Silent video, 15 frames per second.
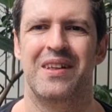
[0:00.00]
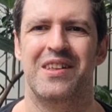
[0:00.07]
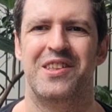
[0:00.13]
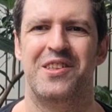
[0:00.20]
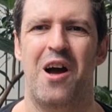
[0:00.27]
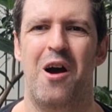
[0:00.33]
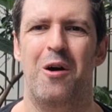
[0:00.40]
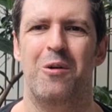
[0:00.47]

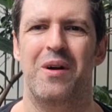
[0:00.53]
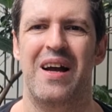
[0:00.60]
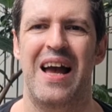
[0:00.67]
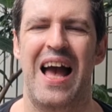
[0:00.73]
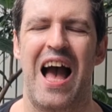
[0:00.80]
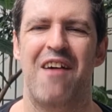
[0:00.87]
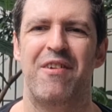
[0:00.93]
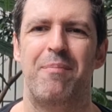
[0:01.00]
So,
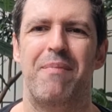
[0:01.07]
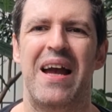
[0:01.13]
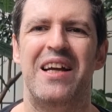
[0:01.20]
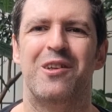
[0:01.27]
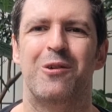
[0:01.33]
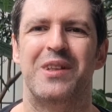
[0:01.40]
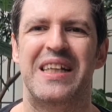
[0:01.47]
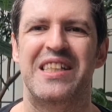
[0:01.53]
having
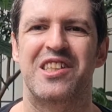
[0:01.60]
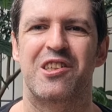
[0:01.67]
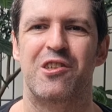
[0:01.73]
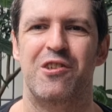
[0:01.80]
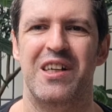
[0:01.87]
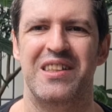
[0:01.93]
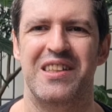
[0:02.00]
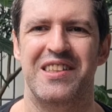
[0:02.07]
made all these
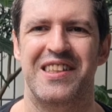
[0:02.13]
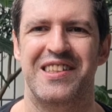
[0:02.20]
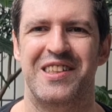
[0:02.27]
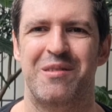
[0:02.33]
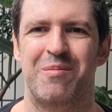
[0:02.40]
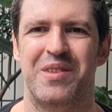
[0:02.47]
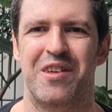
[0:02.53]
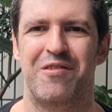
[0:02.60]

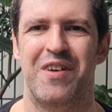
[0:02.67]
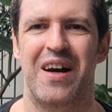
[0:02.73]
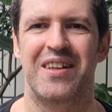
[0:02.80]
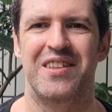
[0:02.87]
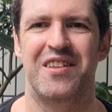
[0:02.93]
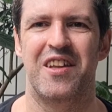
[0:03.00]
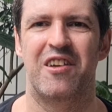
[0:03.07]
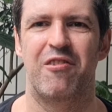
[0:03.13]
criticisms of
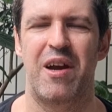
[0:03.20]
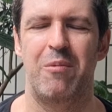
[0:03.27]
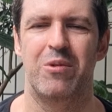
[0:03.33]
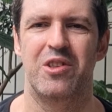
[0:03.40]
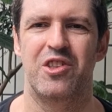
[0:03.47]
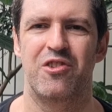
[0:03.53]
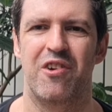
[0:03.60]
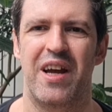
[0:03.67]
Under the
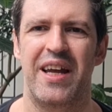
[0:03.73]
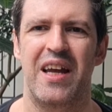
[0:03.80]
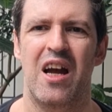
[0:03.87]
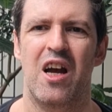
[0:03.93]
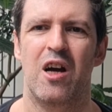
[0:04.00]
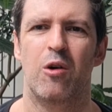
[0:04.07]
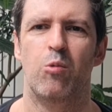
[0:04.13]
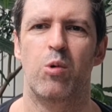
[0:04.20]
Greenwood Tree,
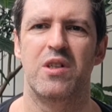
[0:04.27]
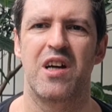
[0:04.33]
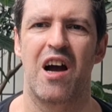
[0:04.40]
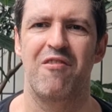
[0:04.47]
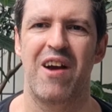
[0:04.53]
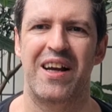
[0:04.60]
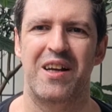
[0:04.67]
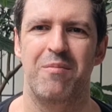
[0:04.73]
would I
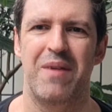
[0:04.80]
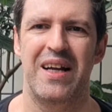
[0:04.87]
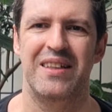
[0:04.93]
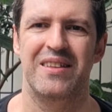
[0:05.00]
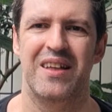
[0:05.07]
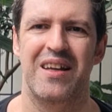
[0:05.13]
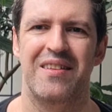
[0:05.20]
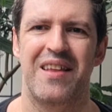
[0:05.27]

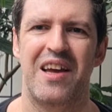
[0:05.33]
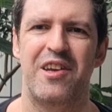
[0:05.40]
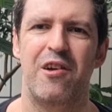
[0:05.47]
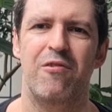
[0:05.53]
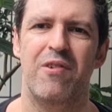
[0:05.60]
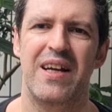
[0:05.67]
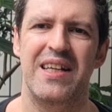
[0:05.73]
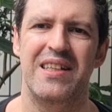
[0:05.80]
recommend that you
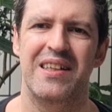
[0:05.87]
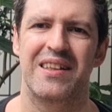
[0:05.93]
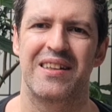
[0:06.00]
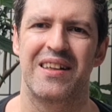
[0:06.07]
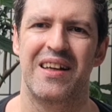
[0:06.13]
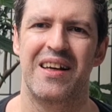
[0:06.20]
read it?